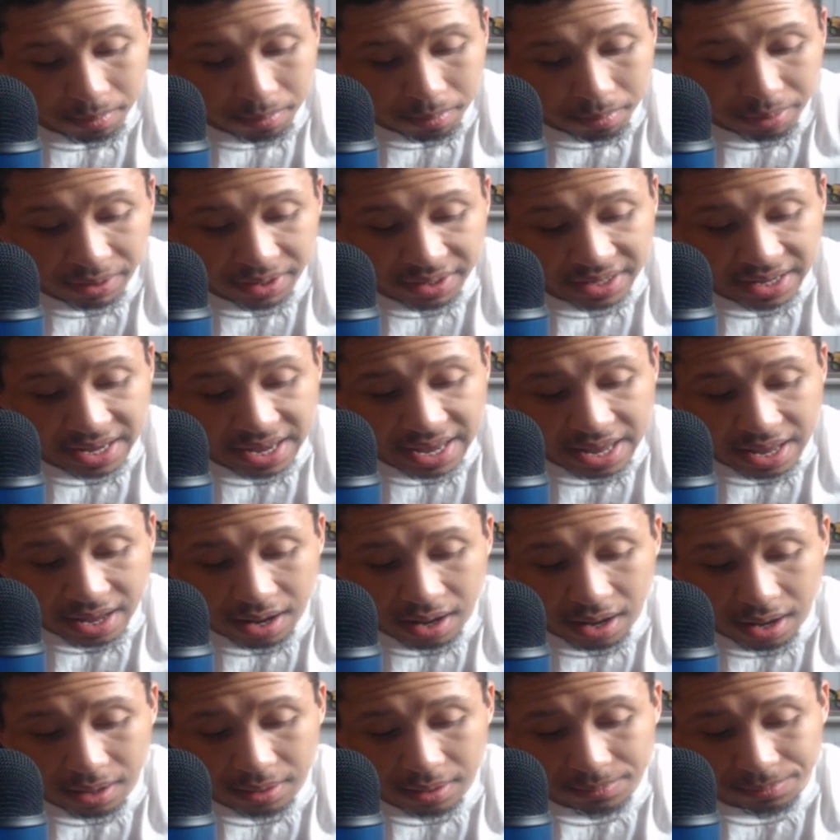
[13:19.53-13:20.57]
But yeah,
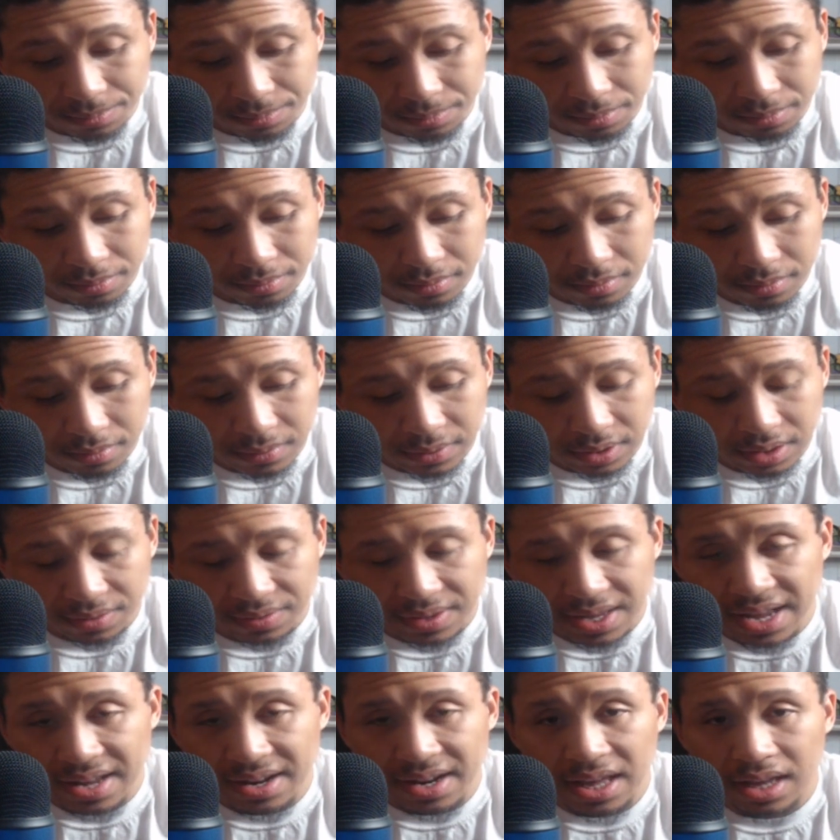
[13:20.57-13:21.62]

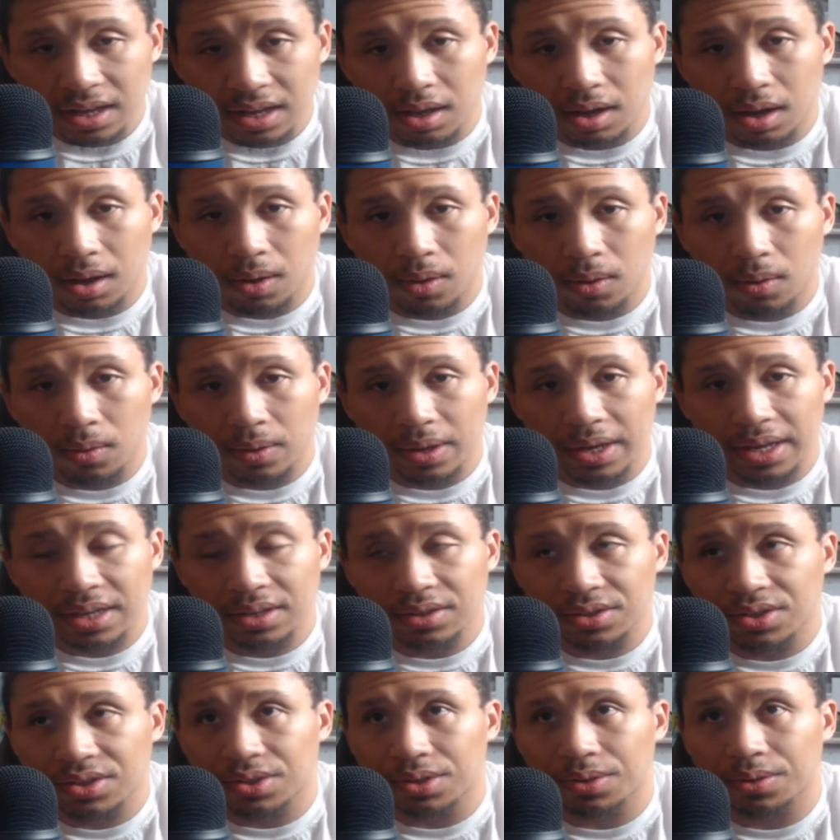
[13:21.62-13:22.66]
then they go
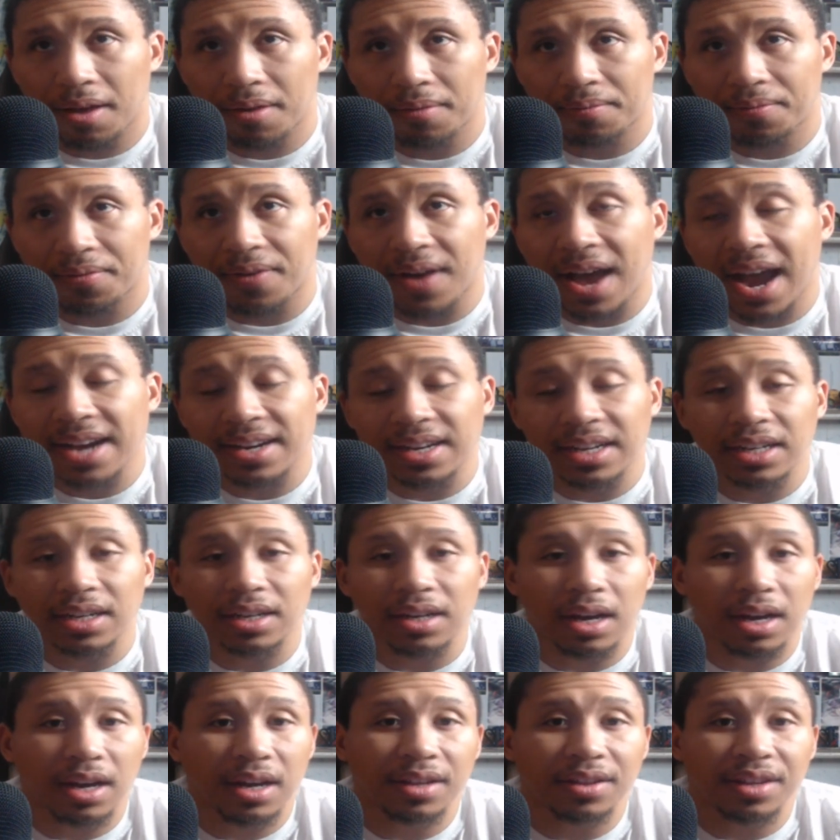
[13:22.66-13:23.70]
into finding
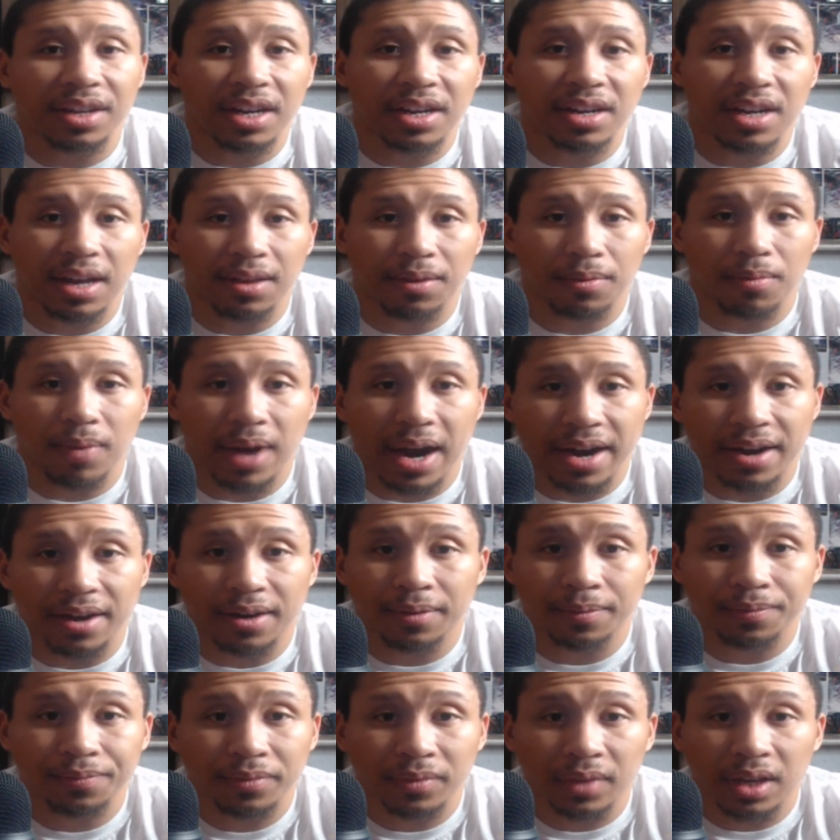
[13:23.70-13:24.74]
the another rider,
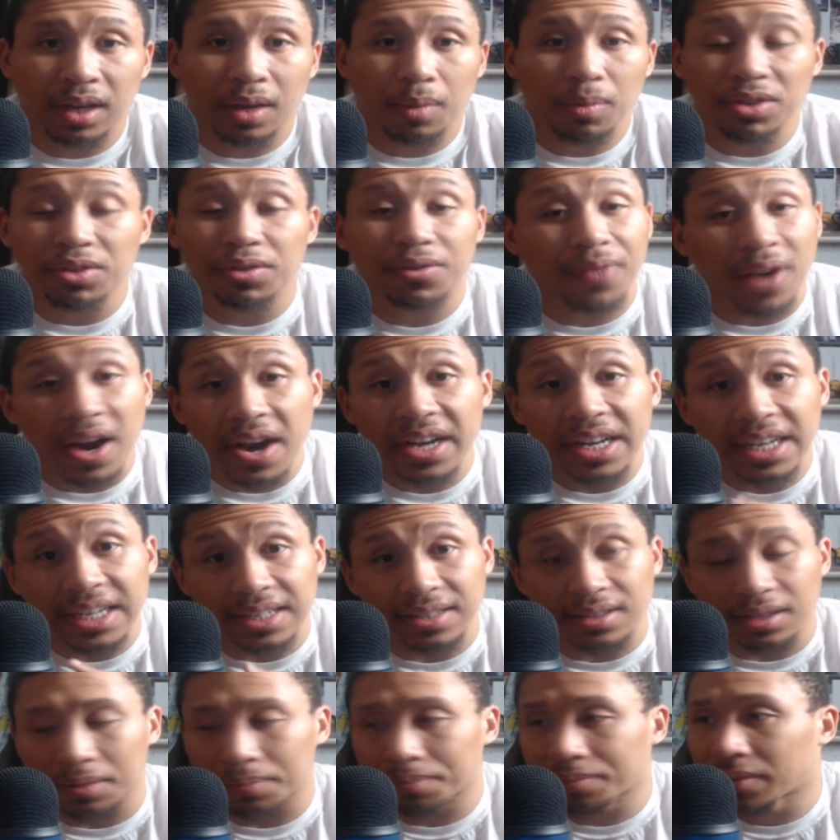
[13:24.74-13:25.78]
which is very
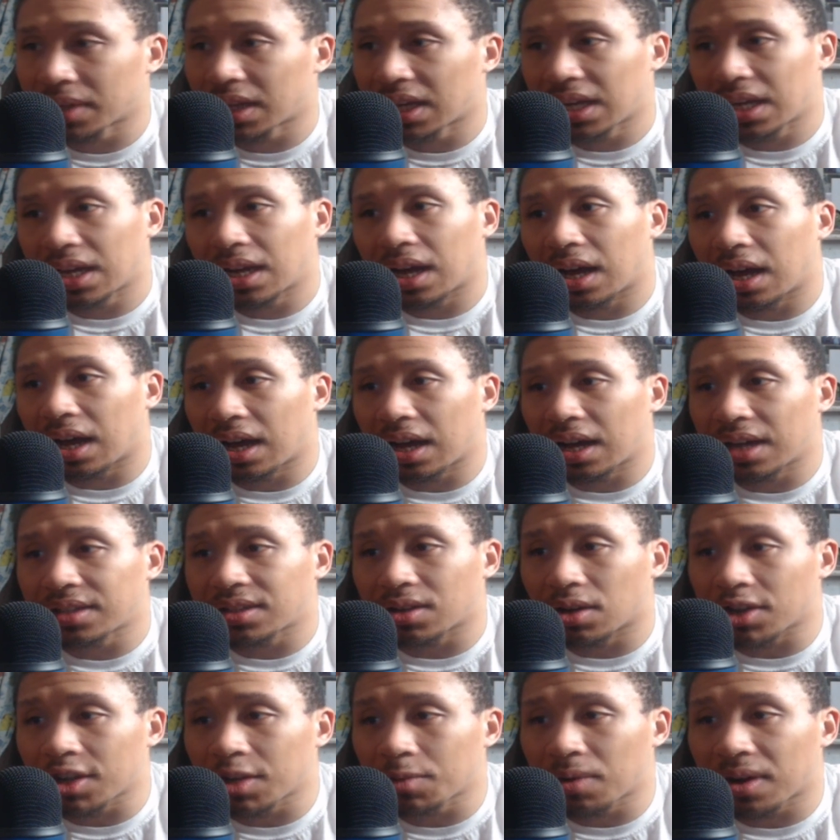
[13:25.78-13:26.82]
easy.
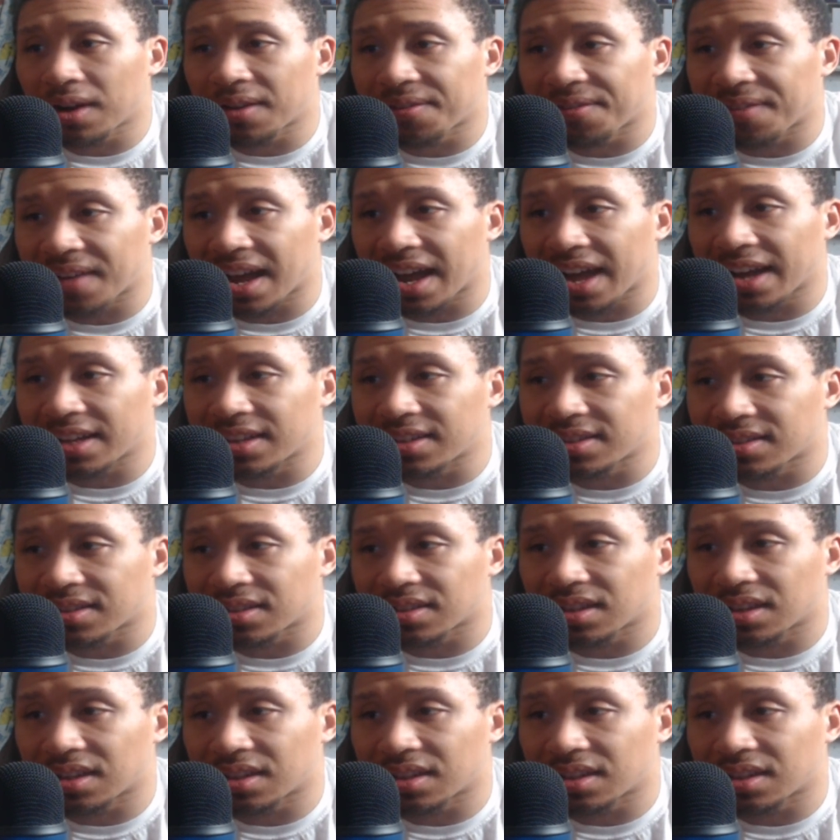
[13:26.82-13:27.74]
Tokiwa finds